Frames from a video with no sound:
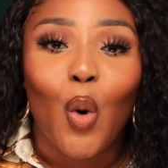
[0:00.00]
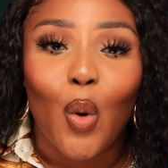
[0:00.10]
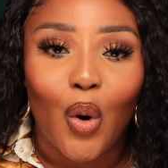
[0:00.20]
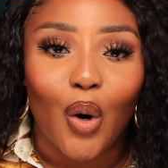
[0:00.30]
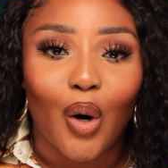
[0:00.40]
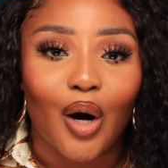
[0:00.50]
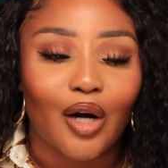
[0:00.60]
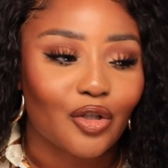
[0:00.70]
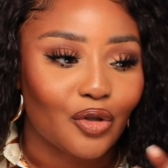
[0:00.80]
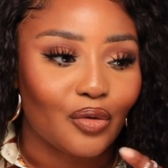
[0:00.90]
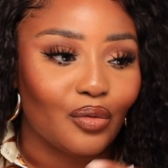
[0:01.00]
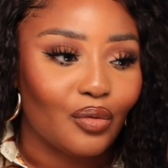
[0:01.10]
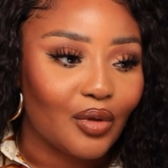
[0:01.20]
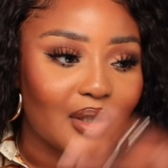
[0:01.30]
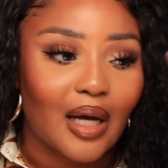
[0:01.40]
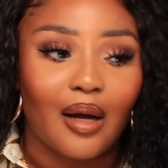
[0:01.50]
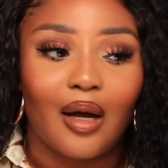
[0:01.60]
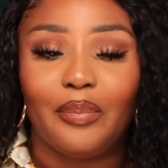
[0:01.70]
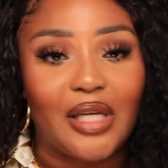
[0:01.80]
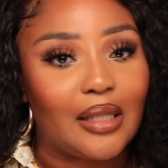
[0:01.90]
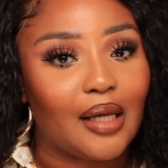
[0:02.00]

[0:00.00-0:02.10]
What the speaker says: or do a beat